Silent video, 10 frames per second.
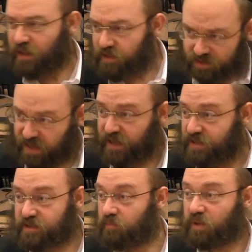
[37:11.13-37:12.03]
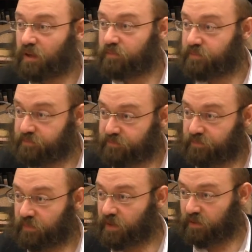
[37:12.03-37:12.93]
Hef- you're saying it sometime. We're not worried about it.
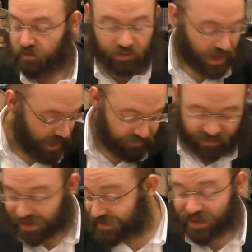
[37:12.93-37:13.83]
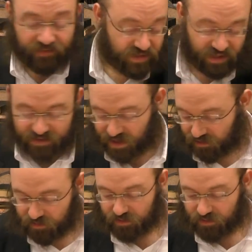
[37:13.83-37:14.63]
Hefsek. Yeah, forget Hefsek now.